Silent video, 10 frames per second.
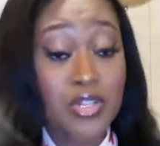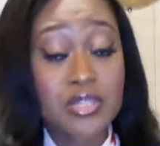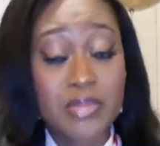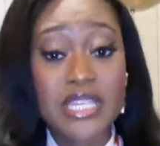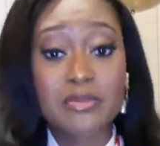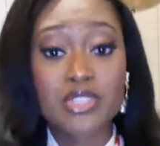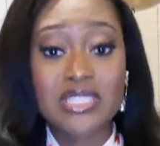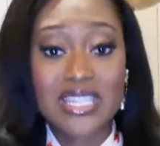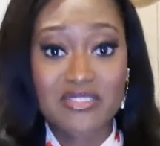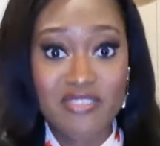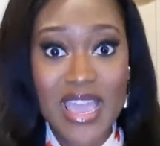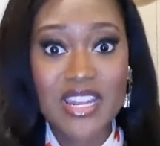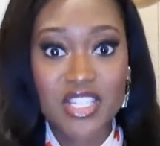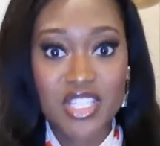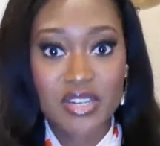to be able to take
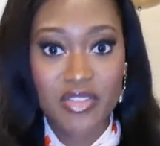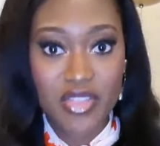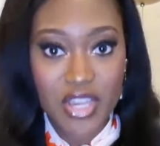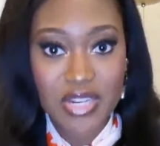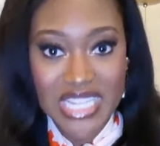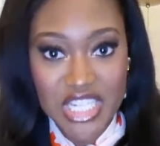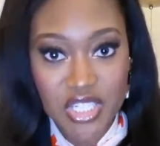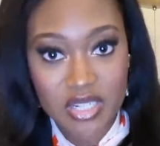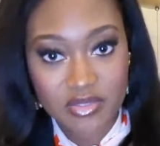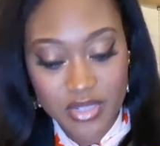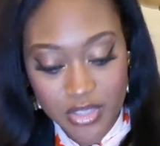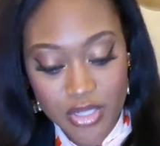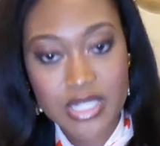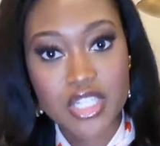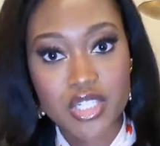advantage of each of their
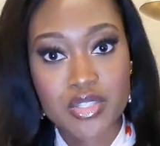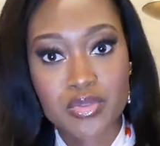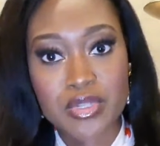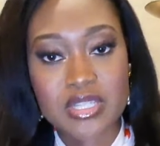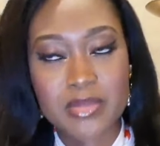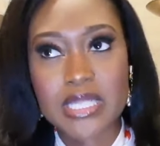indigenous tourism.